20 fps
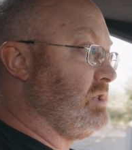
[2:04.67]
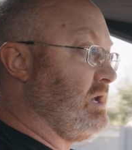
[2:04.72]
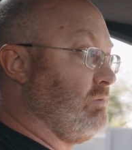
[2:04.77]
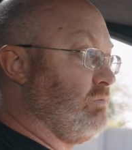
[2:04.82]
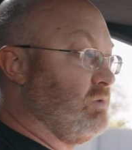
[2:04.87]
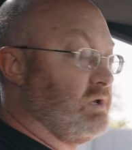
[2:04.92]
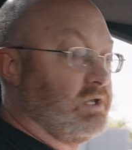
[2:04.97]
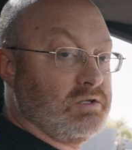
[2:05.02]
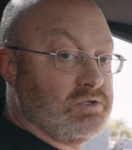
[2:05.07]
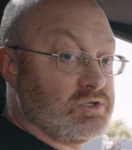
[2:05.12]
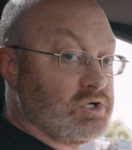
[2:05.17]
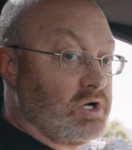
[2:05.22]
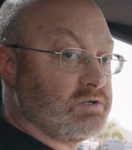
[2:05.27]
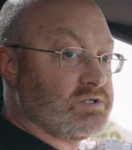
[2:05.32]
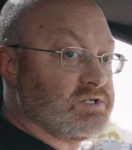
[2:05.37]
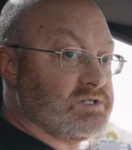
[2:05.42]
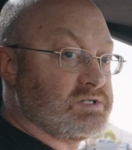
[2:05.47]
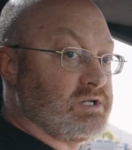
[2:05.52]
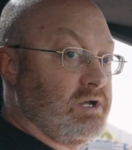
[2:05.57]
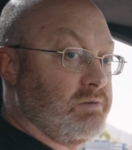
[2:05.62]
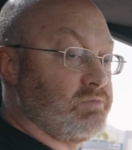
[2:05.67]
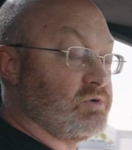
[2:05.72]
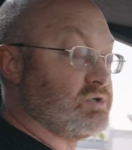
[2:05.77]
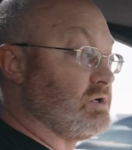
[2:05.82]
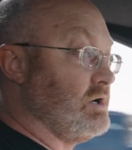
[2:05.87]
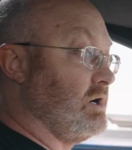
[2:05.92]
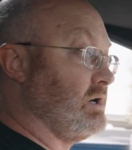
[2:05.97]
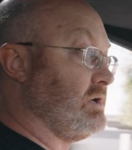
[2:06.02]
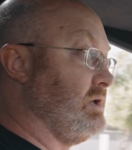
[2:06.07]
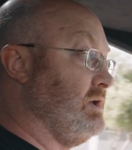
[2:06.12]
that we can charge a
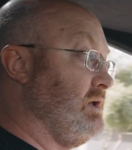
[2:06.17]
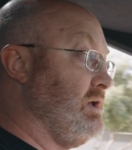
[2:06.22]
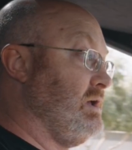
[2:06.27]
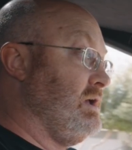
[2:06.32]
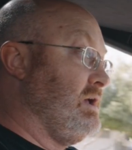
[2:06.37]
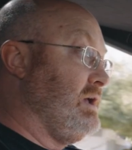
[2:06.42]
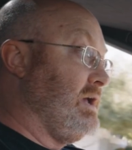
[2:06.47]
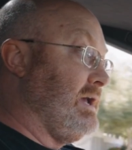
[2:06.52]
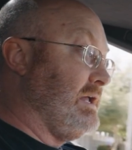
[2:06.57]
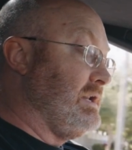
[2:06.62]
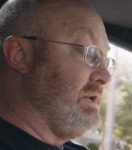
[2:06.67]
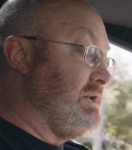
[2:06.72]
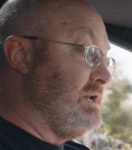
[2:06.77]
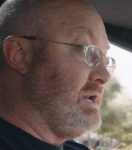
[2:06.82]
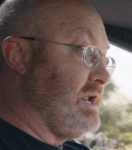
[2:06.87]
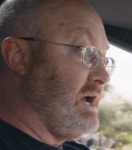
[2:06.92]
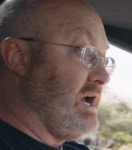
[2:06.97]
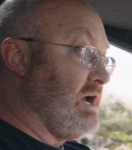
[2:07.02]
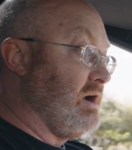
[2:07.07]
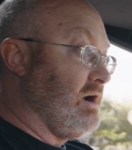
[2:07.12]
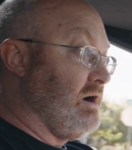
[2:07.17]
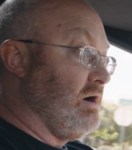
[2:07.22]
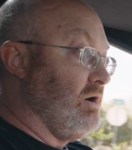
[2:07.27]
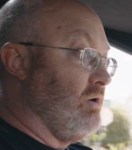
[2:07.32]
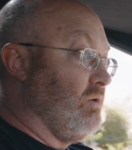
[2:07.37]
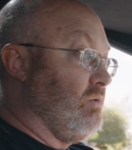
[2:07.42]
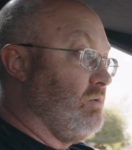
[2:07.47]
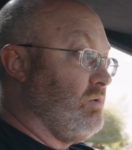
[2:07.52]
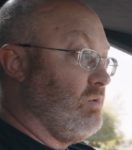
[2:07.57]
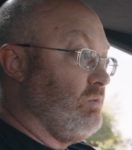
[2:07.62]
Cybertruck, and
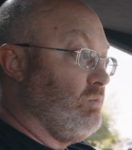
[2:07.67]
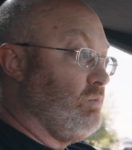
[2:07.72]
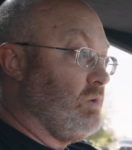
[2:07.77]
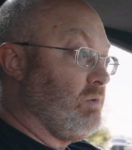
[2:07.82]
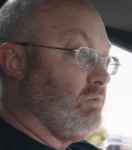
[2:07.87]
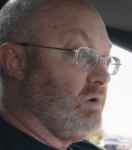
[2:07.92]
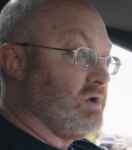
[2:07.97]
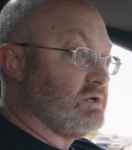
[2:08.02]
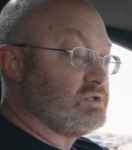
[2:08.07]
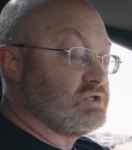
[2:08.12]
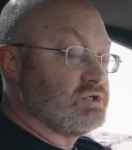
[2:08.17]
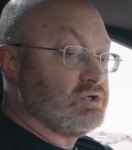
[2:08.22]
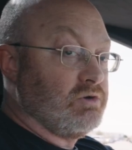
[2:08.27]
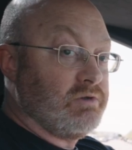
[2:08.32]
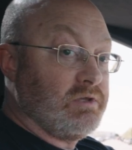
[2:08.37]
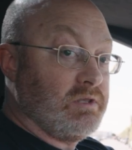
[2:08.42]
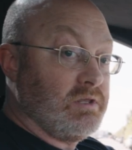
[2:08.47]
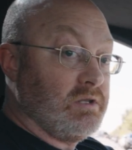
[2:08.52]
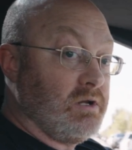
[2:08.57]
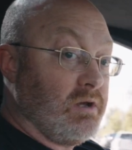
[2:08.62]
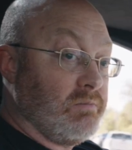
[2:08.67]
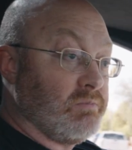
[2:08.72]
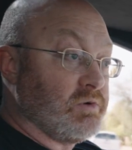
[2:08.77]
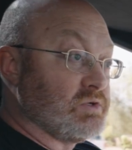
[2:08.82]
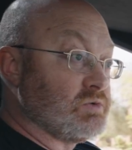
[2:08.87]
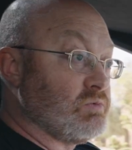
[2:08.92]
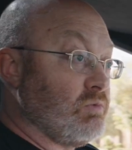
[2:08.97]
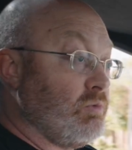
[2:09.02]
now we want to show you the numbers.